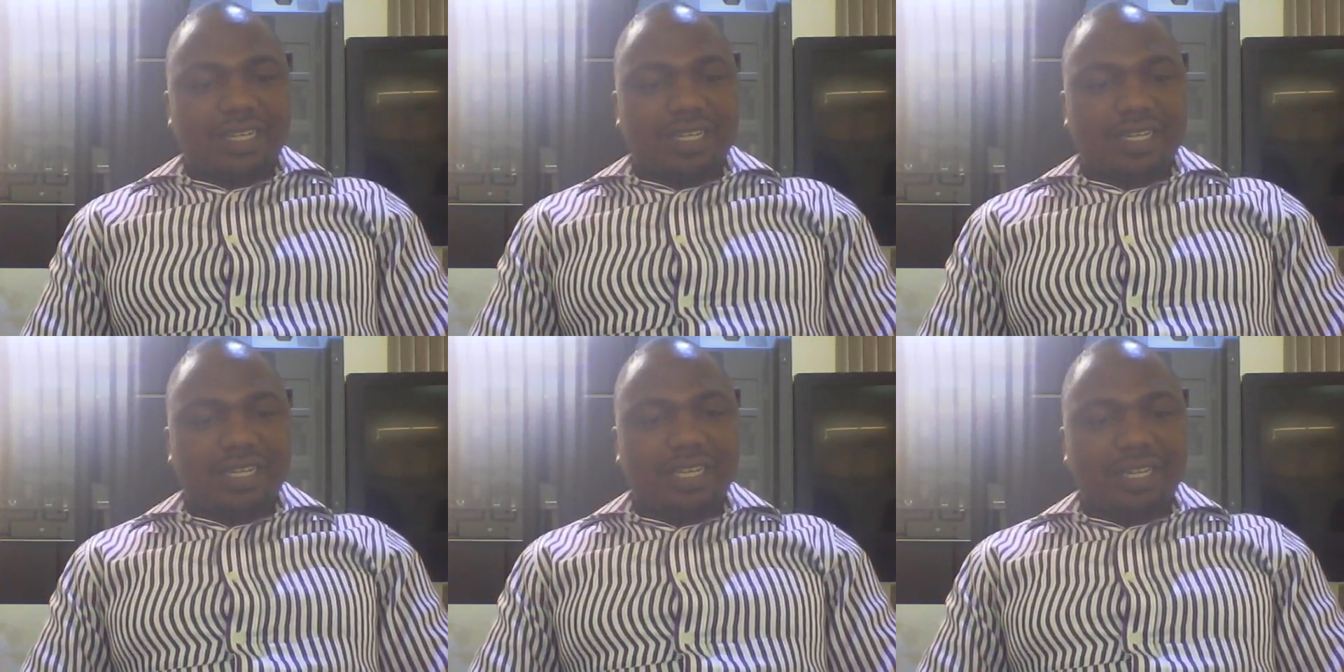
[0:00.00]

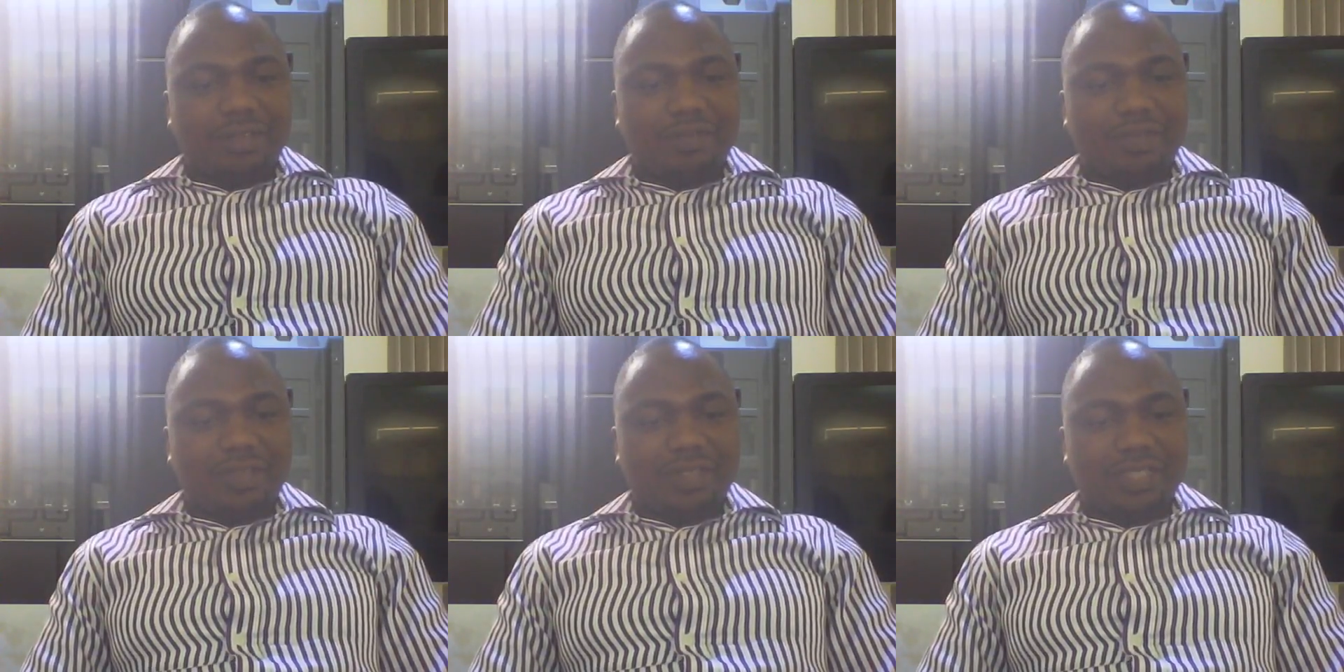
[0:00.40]
He
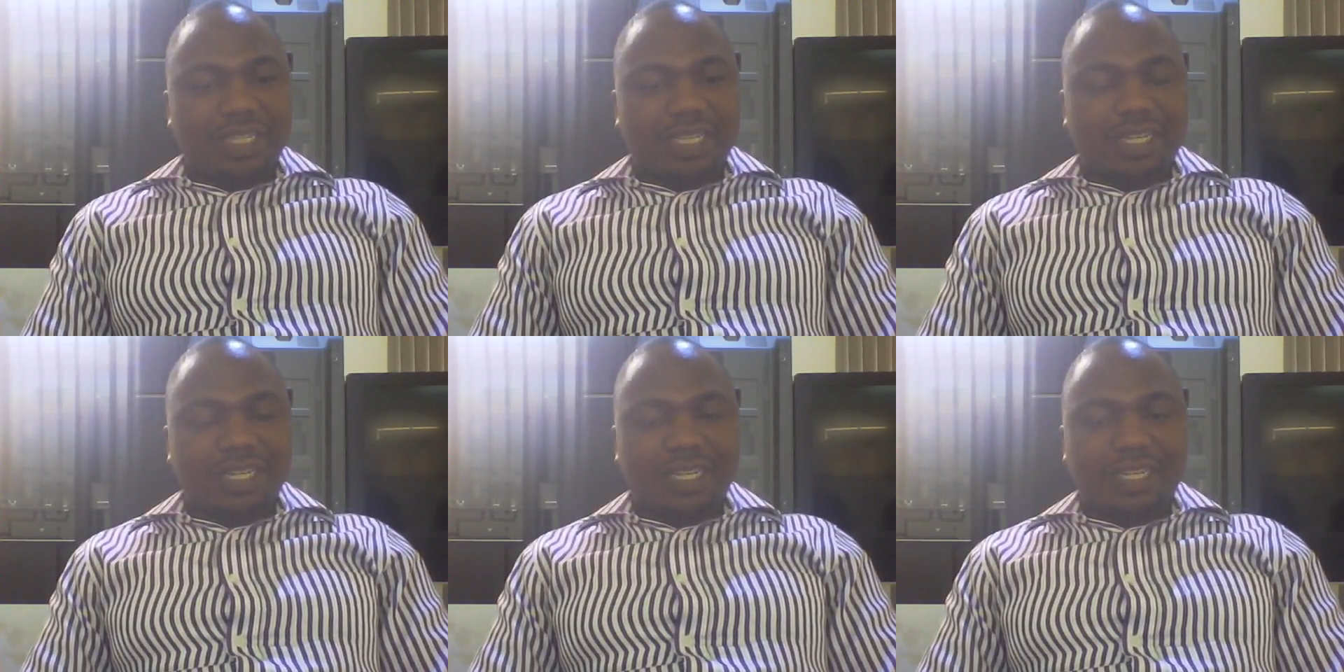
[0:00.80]
even
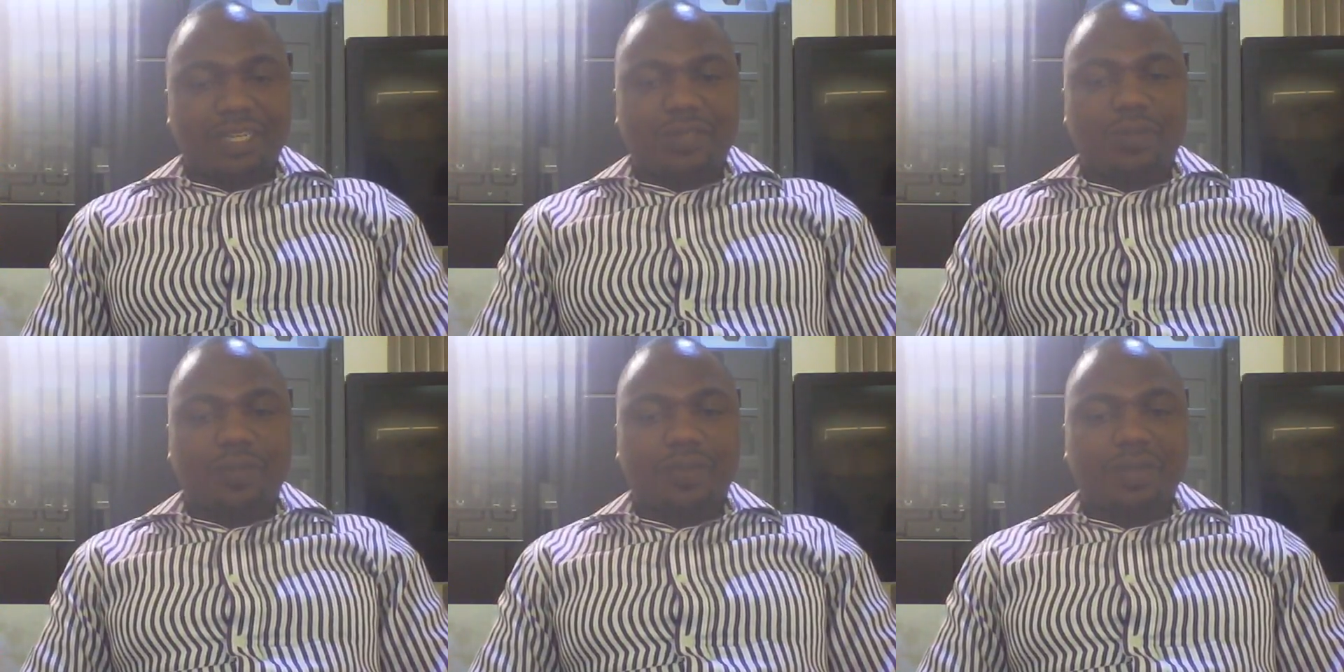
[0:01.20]
said it
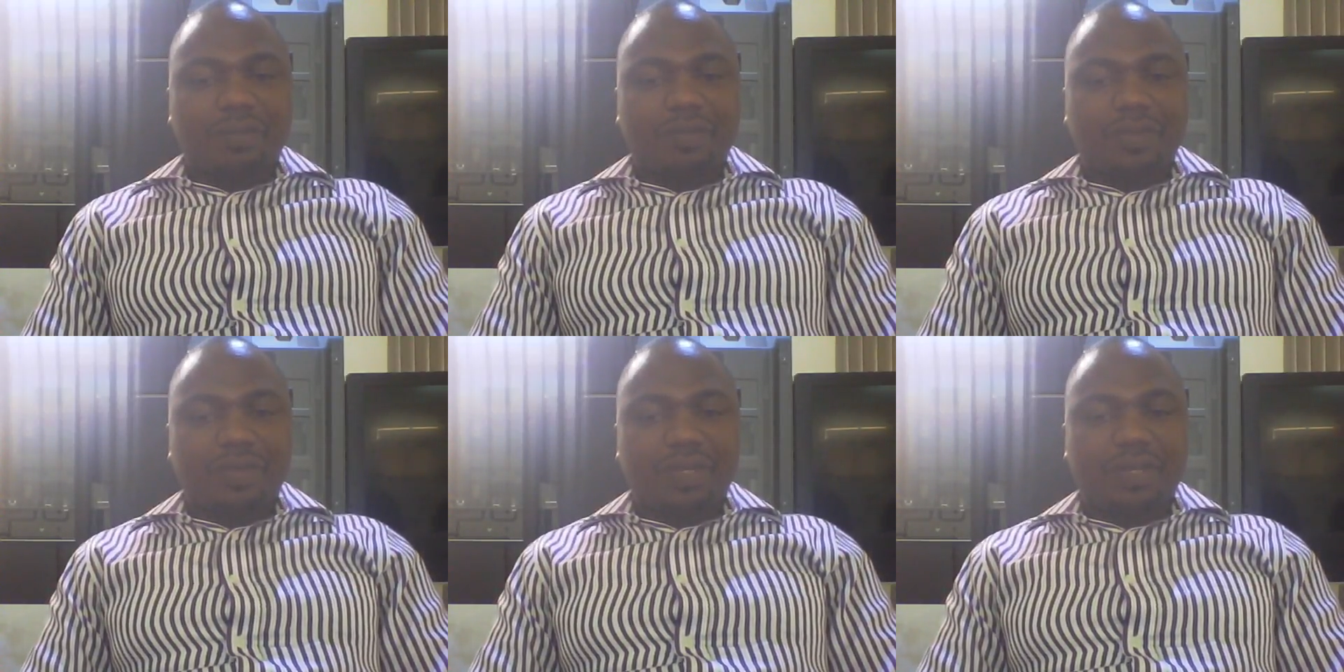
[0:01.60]
took
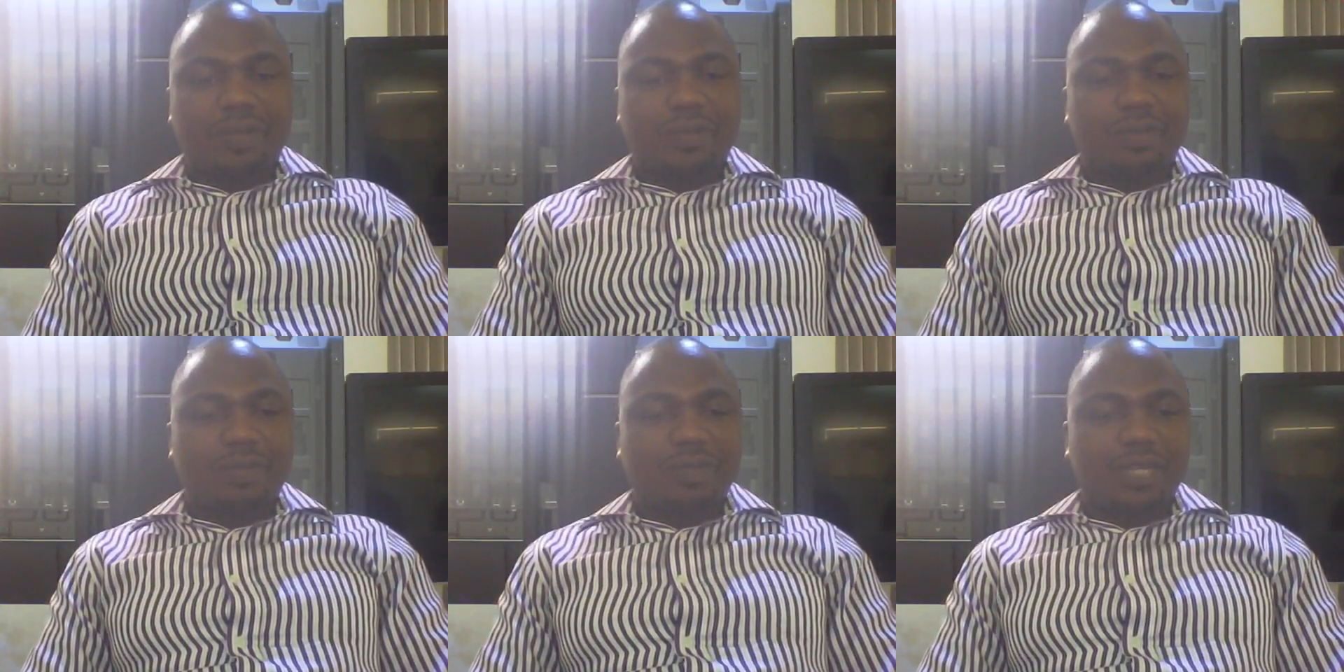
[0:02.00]
him a
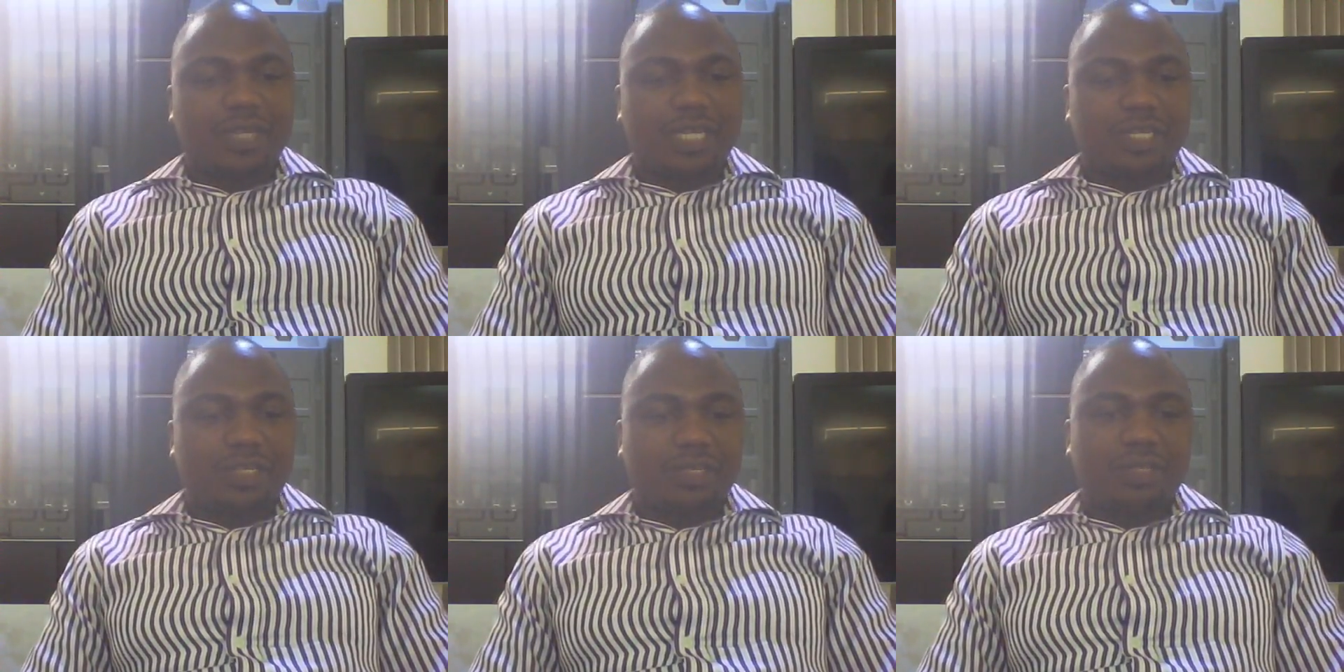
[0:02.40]
lot of
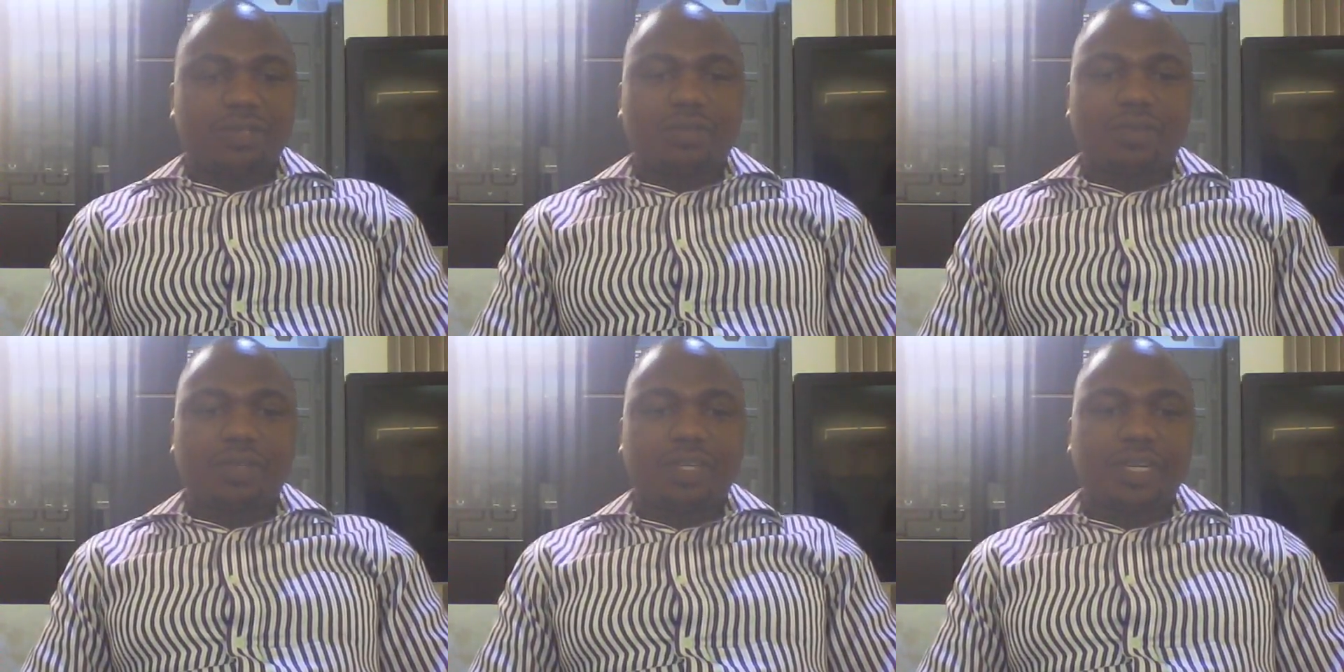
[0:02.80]
years to
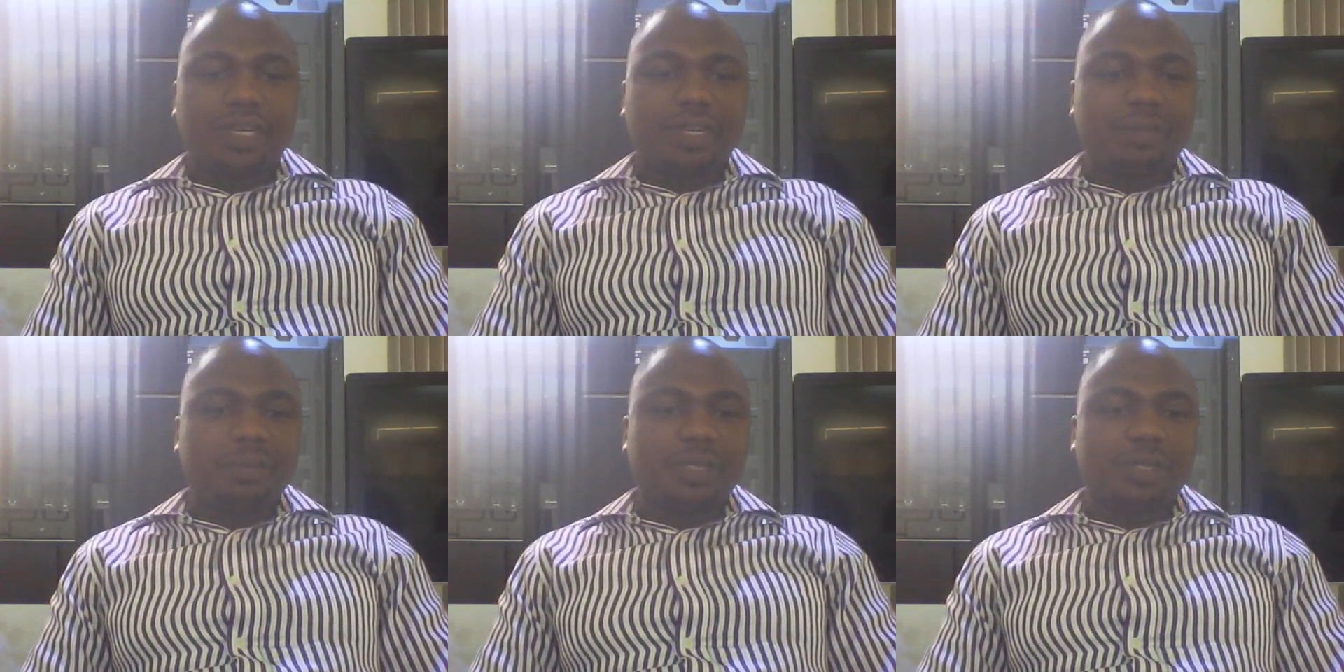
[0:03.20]
train
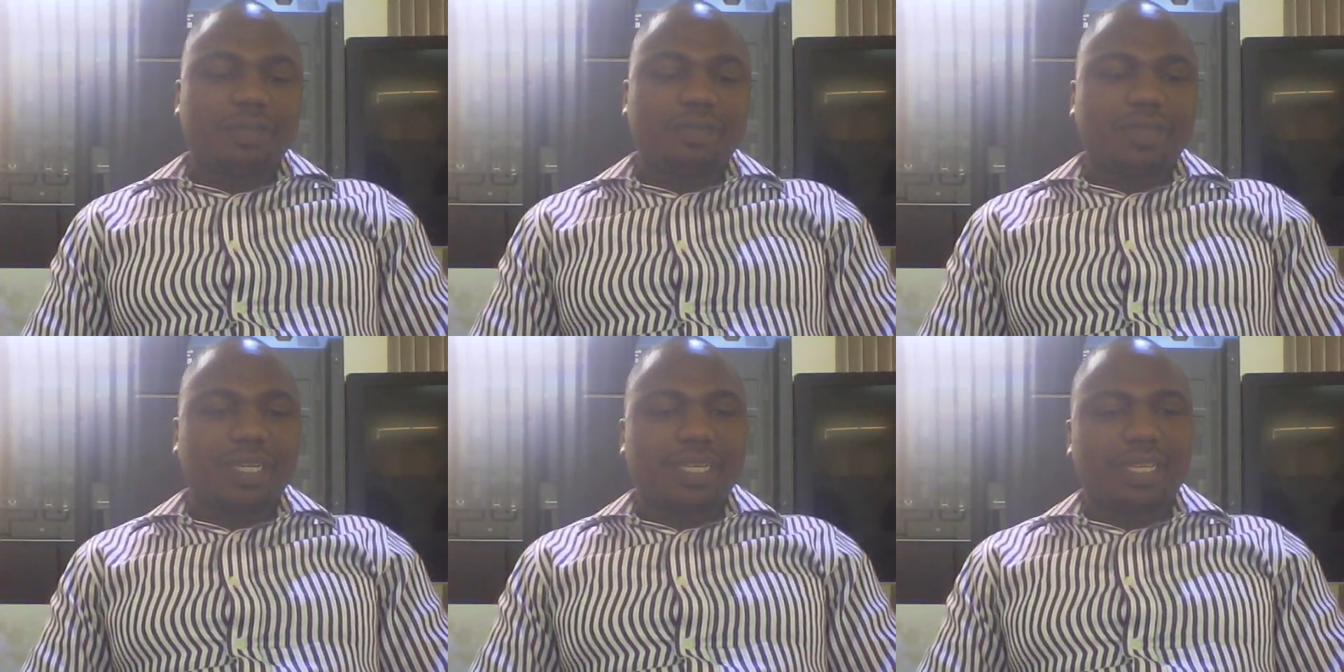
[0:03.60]
himself
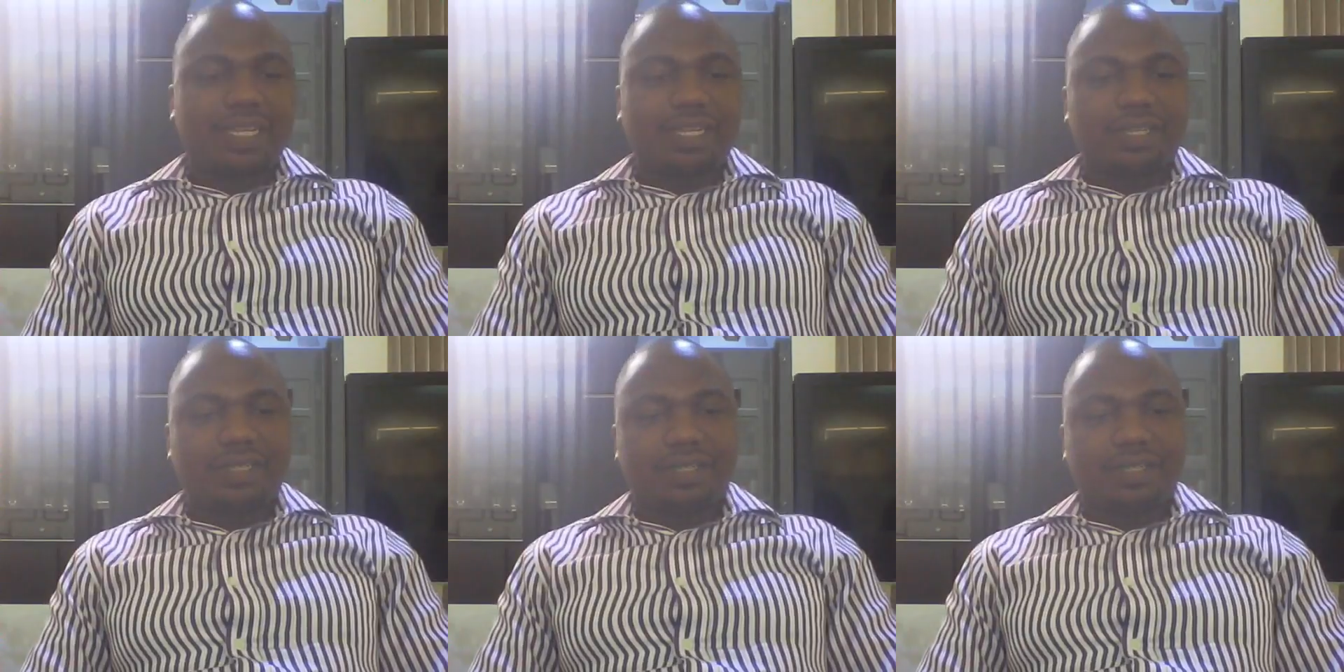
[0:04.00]
like that.